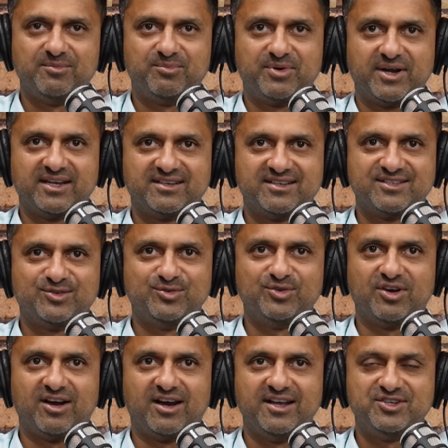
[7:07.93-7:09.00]
practice good
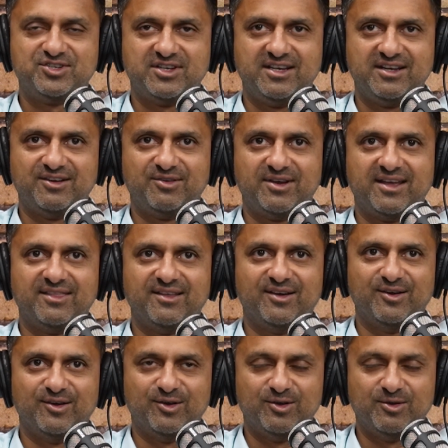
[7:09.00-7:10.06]
hygiene around the
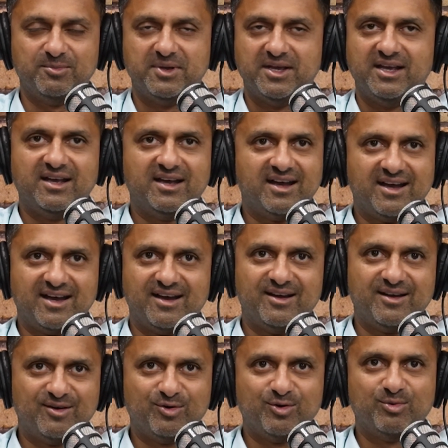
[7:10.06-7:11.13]
home
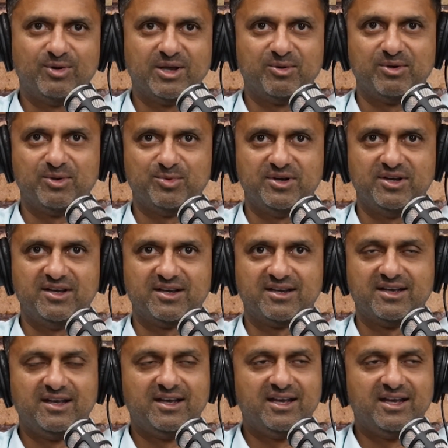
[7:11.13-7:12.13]
or where we work.